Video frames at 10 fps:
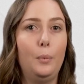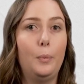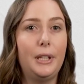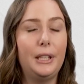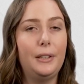
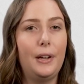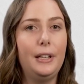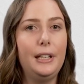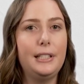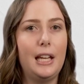When the
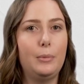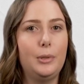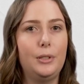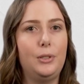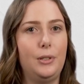learner is able
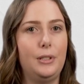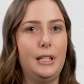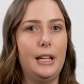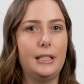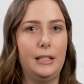to choose
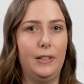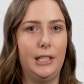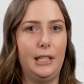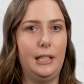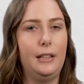the
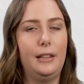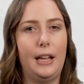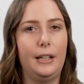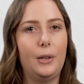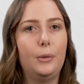activity
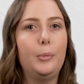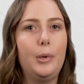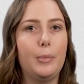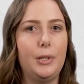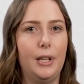they know will
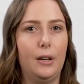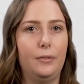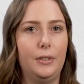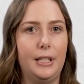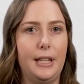be most
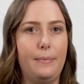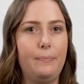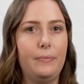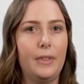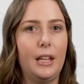helpful to them,
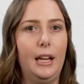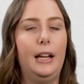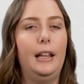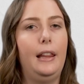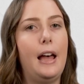
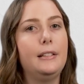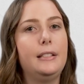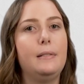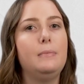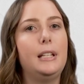it allows
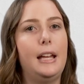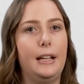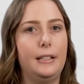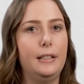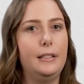them to
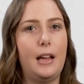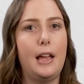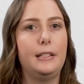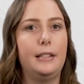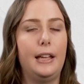
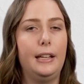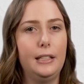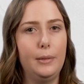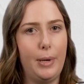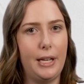exercise their
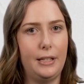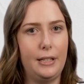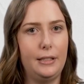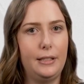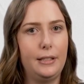
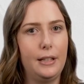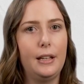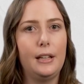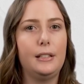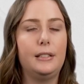independence,
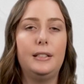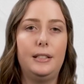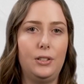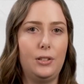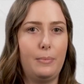
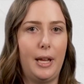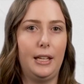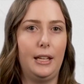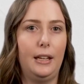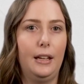
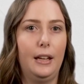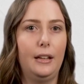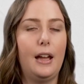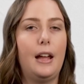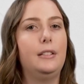decision-making,
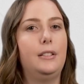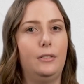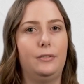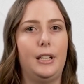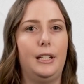and
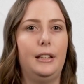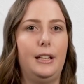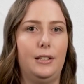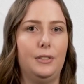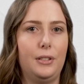
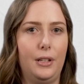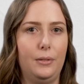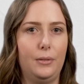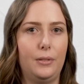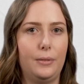self-regulation
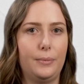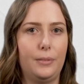skills.